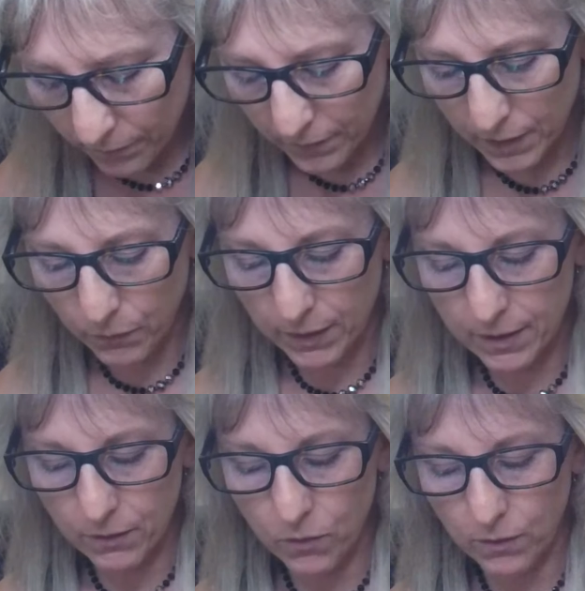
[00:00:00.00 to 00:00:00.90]
You want
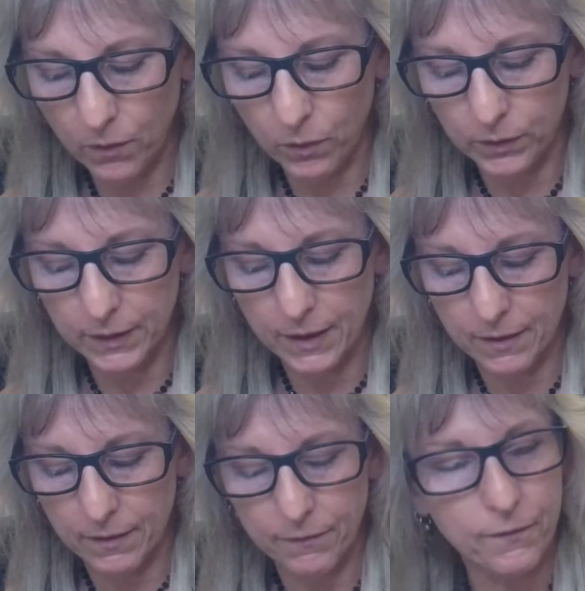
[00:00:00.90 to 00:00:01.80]
to hold
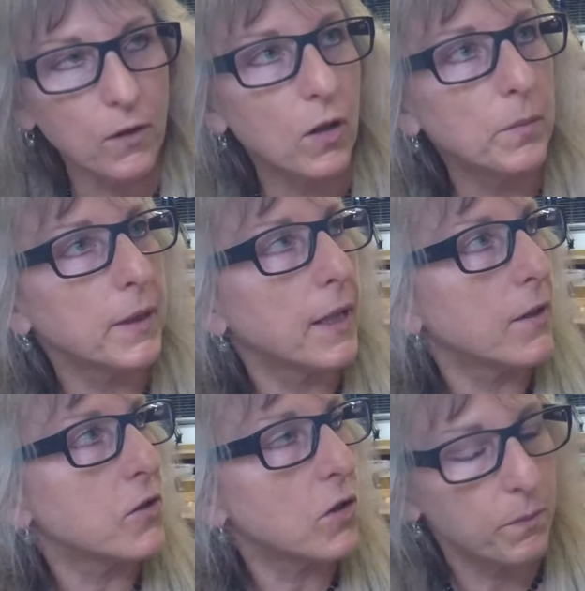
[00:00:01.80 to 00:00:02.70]
it firm
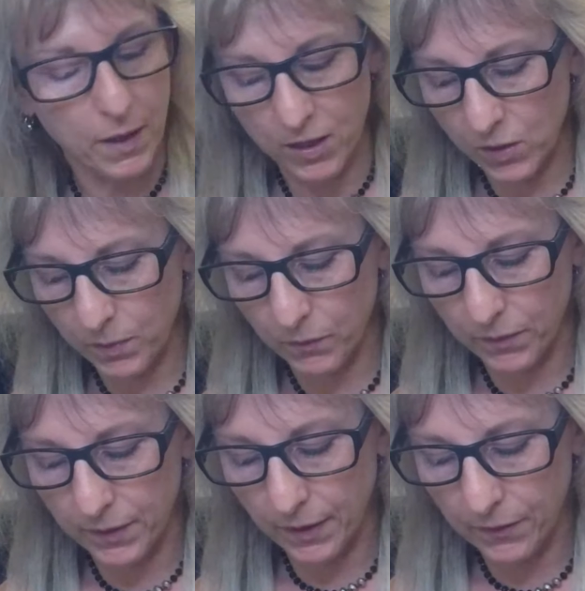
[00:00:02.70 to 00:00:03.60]
against your bench pin
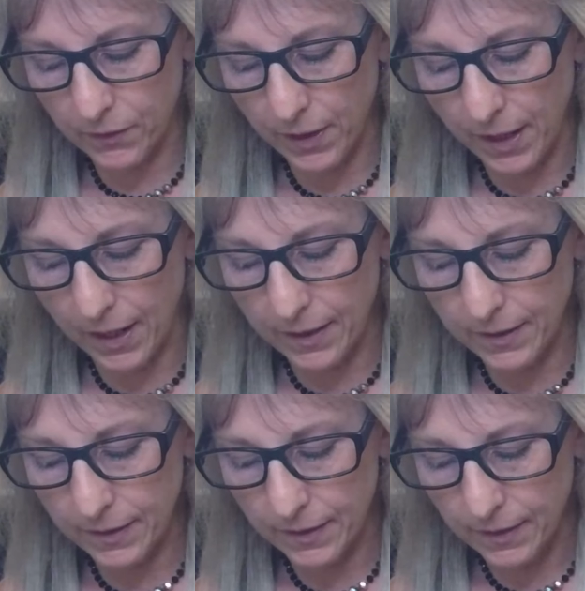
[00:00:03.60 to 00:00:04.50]
with the other
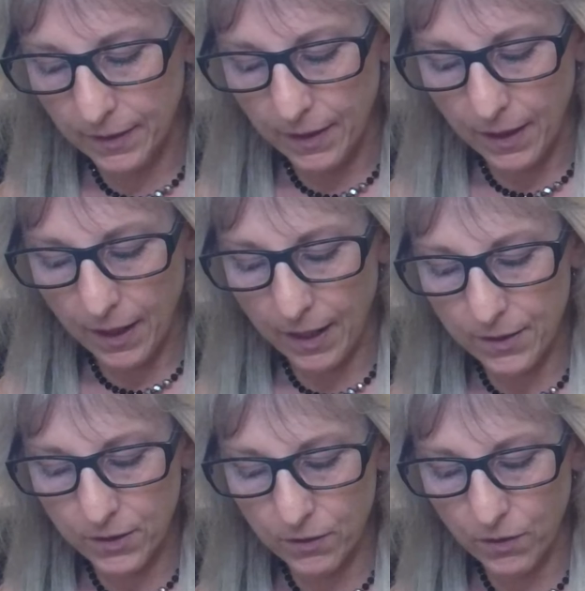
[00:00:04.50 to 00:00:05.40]
hand.
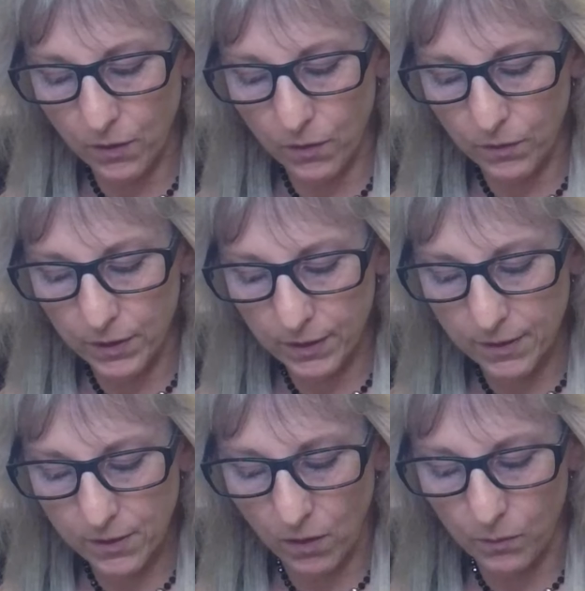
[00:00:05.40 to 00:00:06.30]
As you go, you can
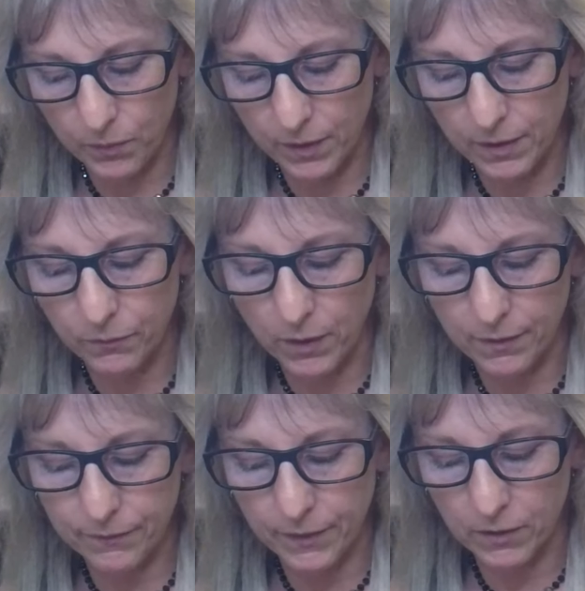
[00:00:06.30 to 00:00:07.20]
start putting
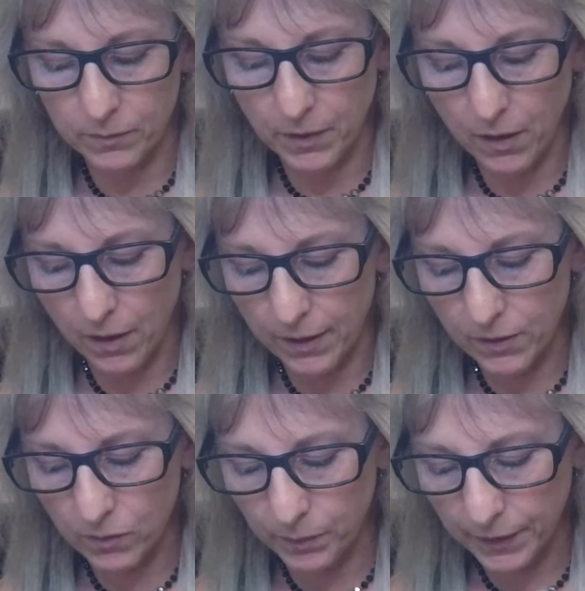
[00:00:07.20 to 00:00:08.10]
one finger
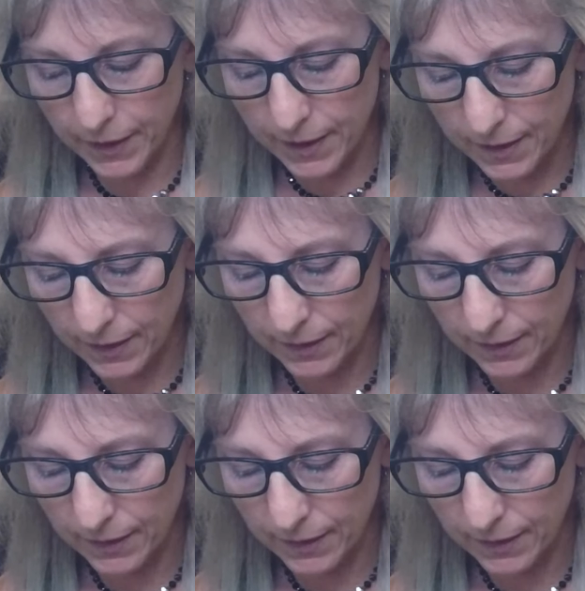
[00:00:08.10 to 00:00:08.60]
behind your blade.